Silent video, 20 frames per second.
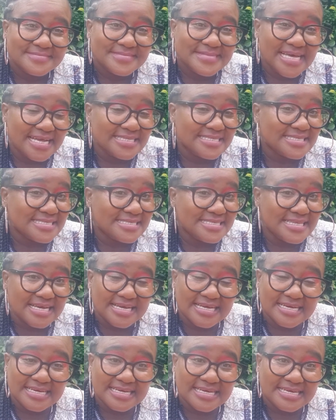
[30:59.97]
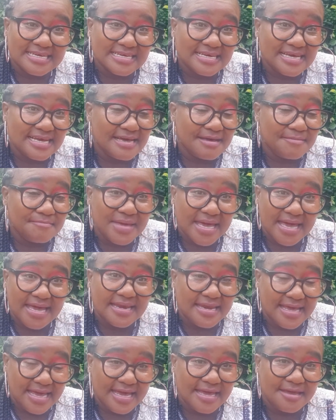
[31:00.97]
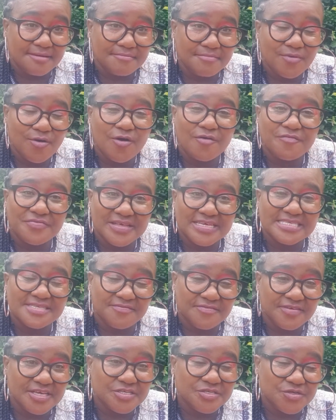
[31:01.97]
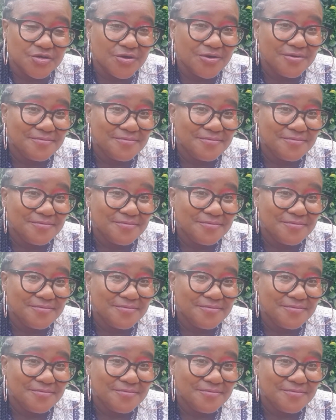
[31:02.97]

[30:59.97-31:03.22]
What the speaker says: that's the main aim of this video.